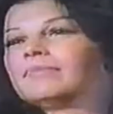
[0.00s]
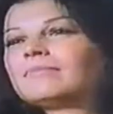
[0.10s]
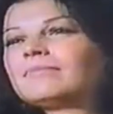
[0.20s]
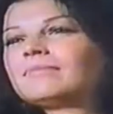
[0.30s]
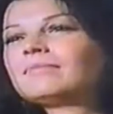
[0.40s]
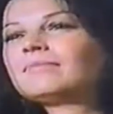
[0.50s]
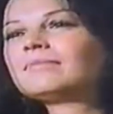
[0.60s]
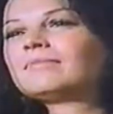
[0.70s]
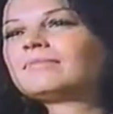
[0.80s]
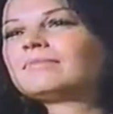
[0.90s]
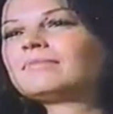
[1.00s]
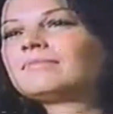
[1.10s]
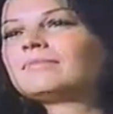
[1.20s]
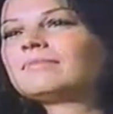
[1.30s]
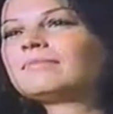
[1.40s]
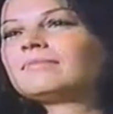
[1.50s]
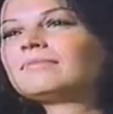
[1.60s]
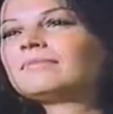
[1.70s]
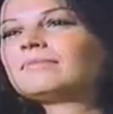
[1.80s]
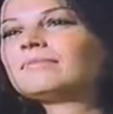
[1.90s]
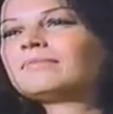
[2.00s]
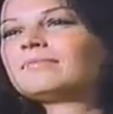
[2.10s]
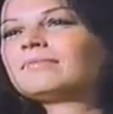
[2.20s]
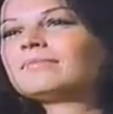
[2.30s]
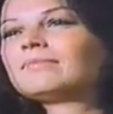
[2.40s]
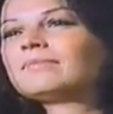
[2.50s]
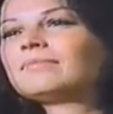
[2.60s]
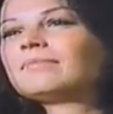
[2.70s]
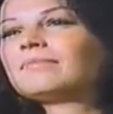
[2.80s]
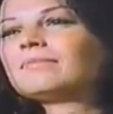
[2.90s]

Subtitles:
(silence)